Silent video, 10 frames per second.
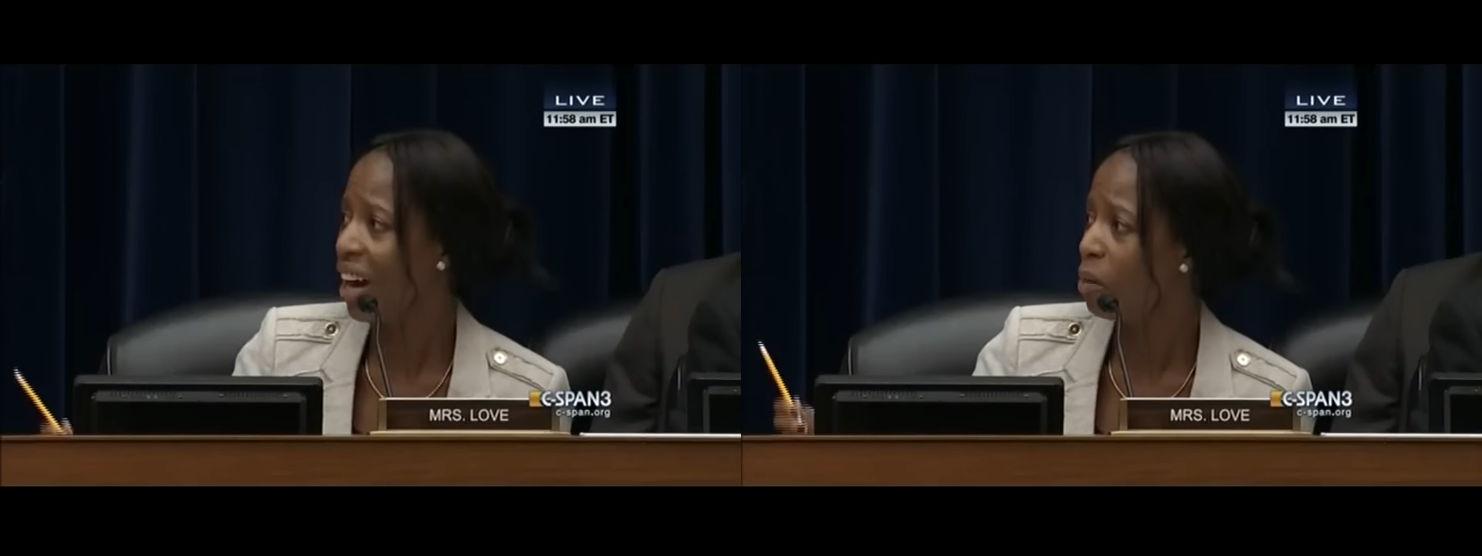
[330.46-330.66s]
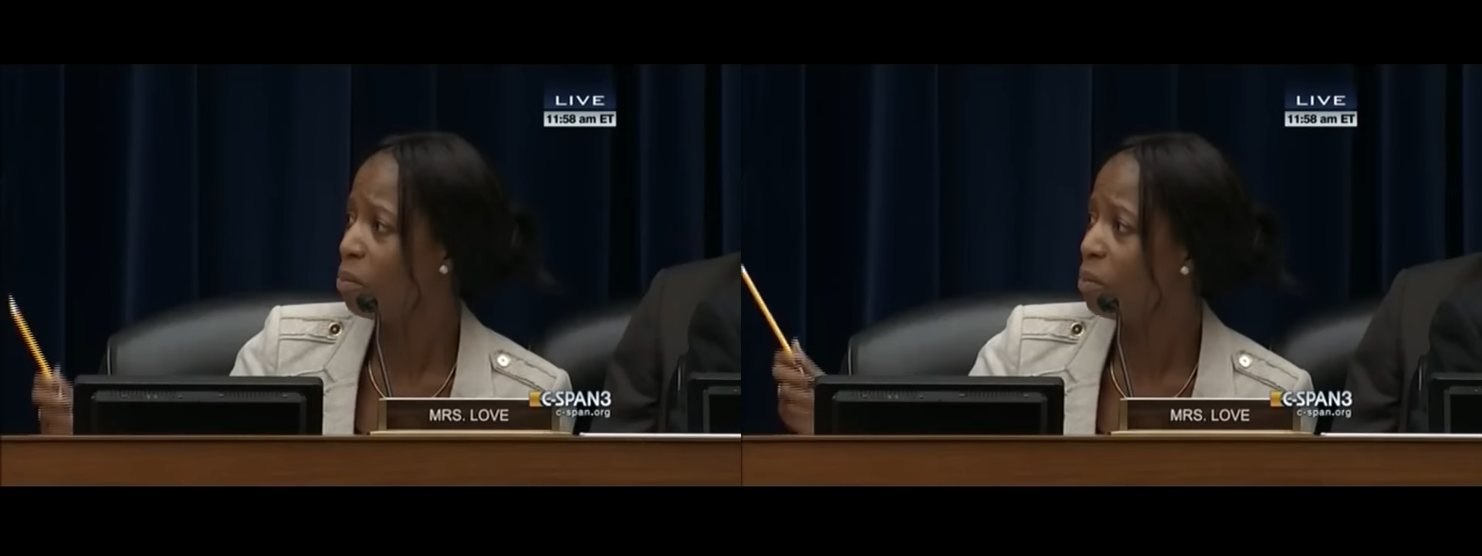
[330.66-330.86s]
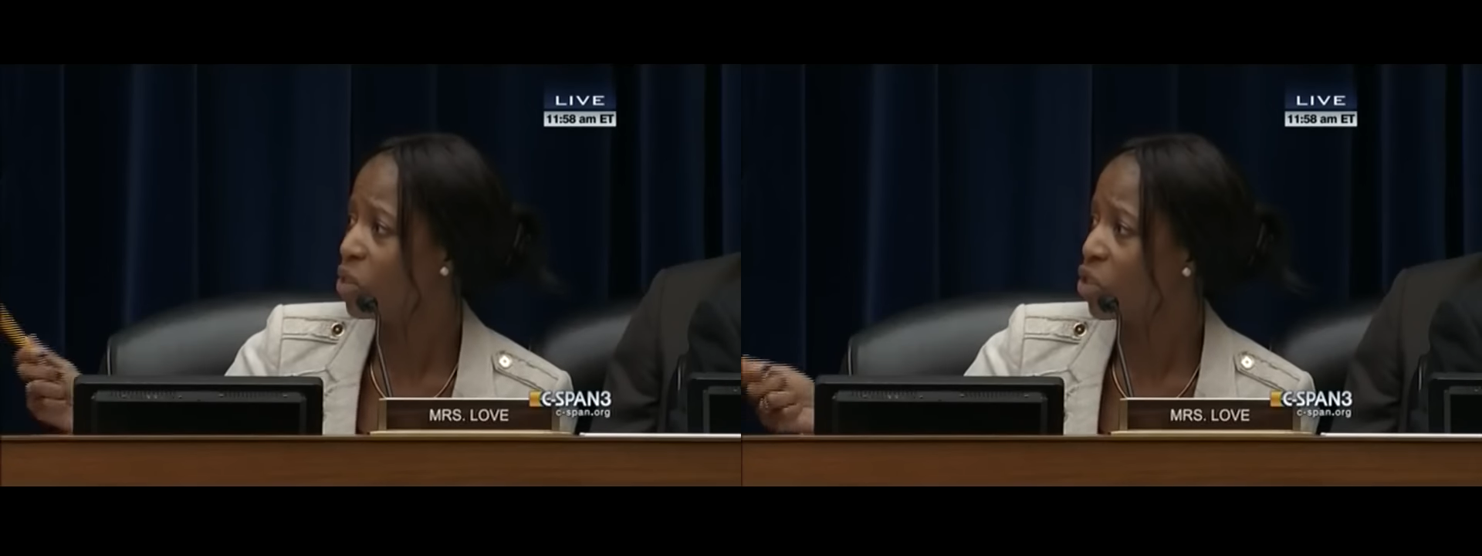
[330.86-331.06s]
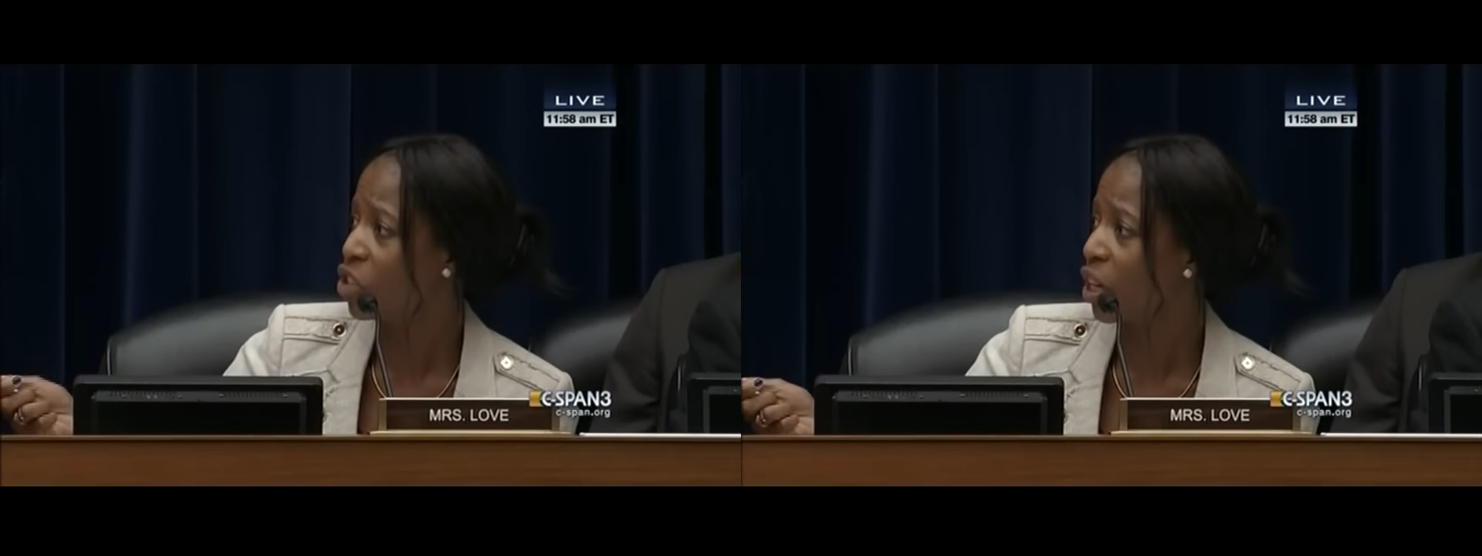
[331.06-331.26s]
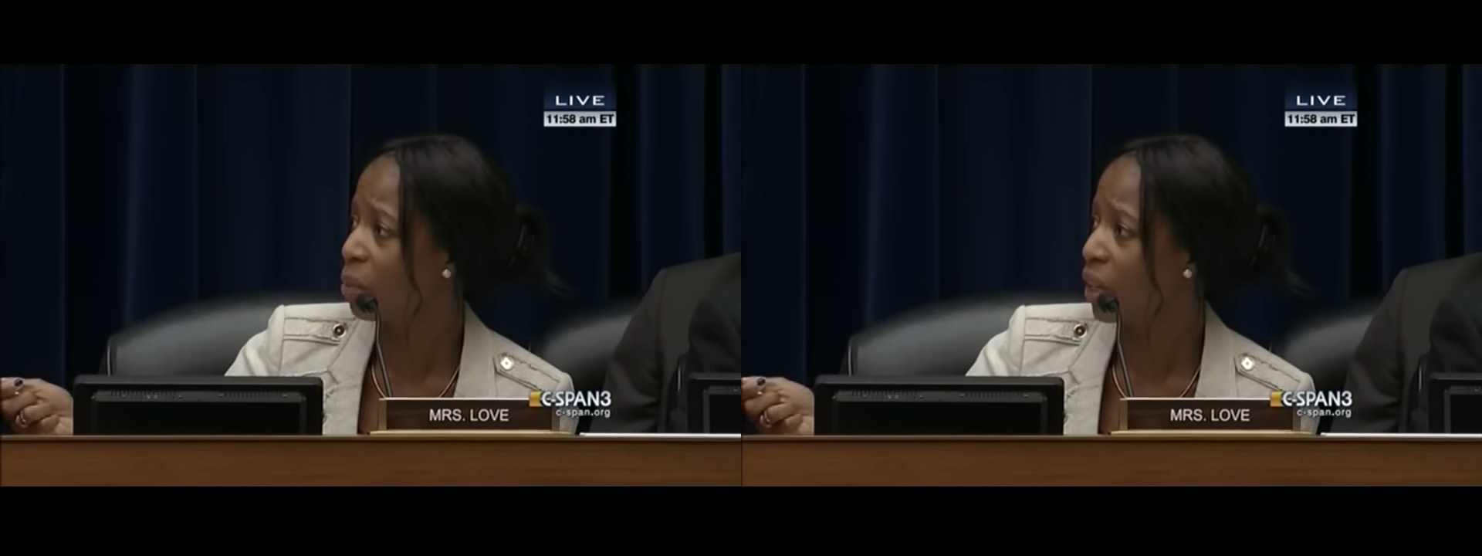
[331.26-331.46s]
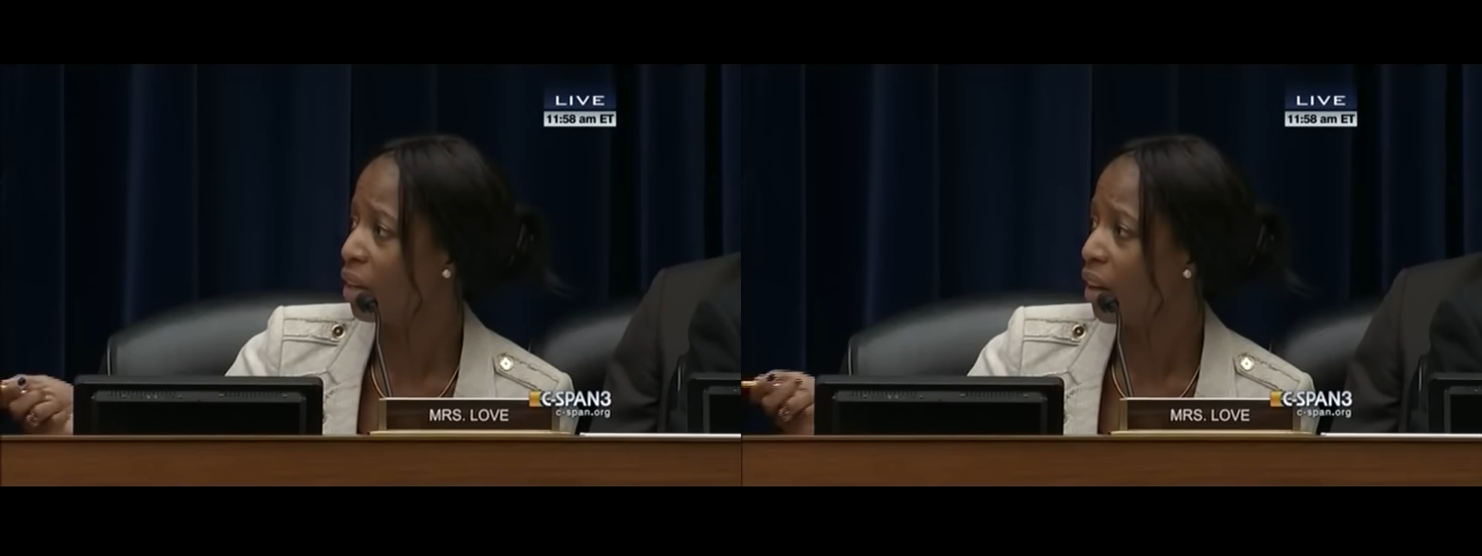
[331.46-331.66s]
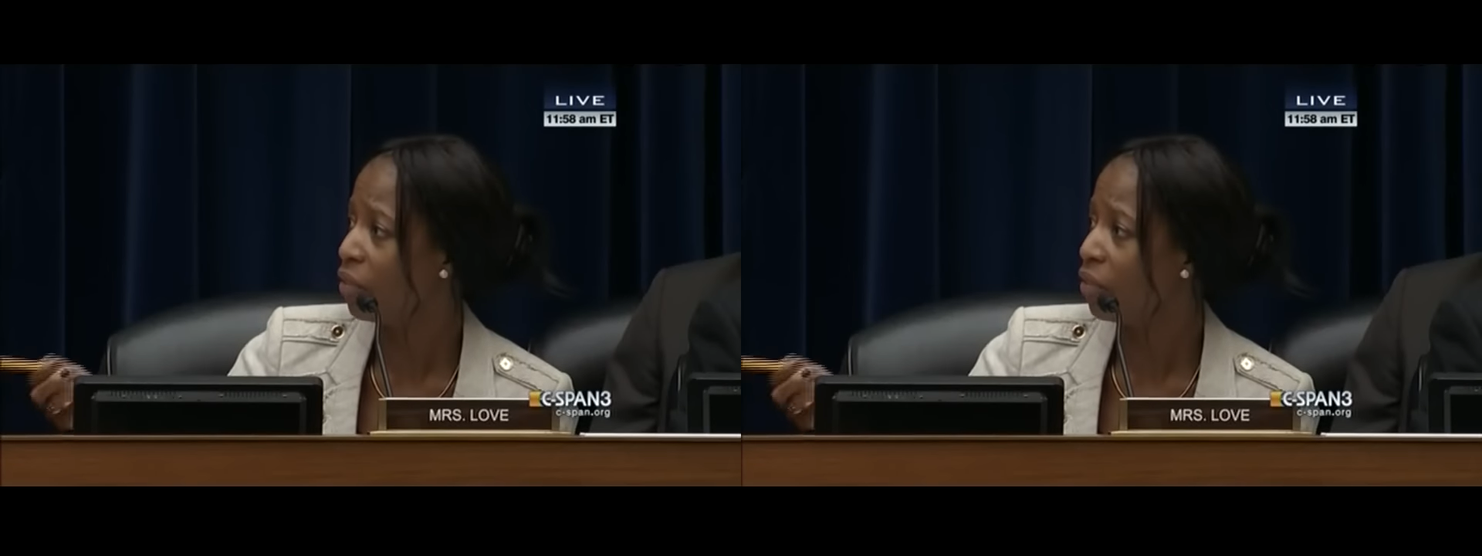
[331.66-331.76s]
Mr. Chairman,